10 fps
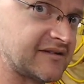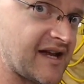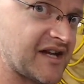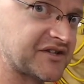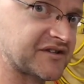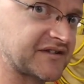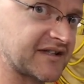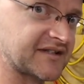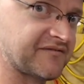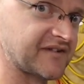dash
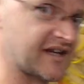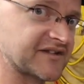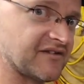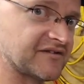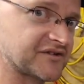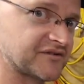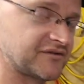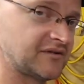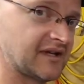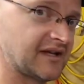6 fittings
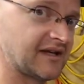onto